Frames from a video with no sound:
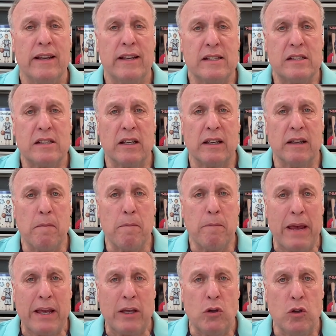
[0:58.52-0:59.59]
is to
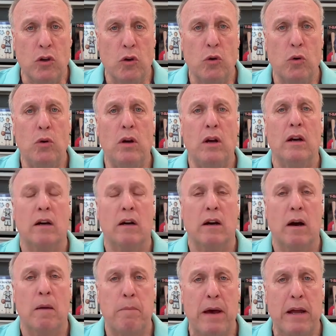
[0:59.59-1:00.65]
make you
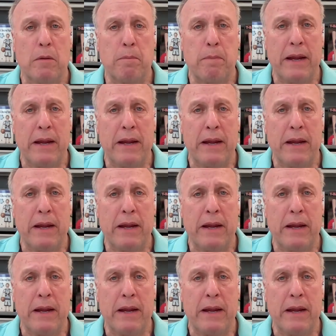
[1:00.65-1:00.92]
a better